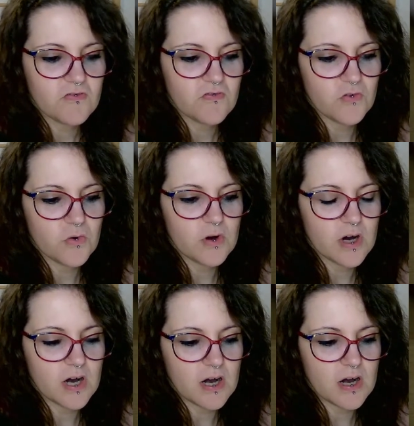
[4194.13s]

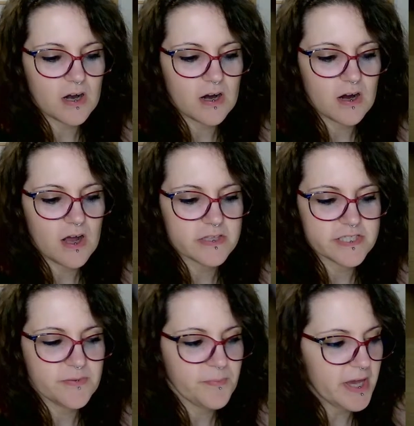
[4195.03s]
for
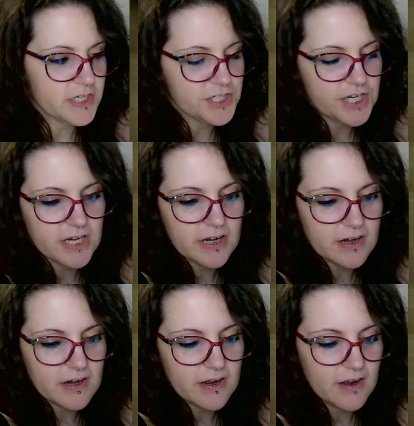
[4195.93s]

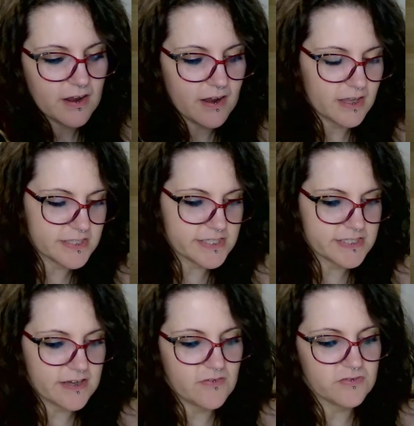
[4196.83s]
constipation and
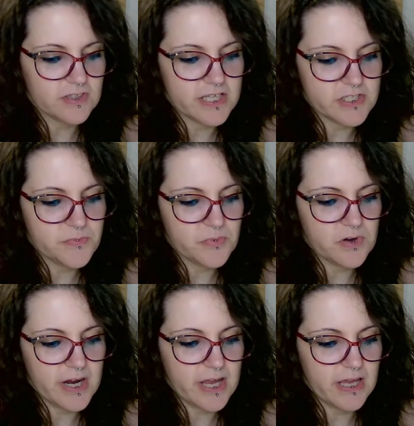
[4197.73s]
stuff, let's
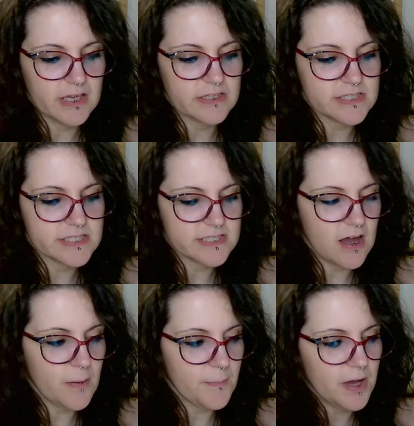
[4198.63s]
bring in
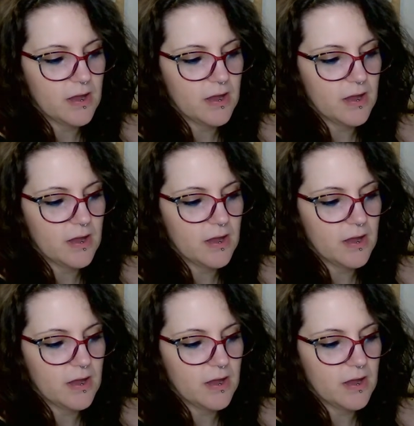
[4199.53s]
some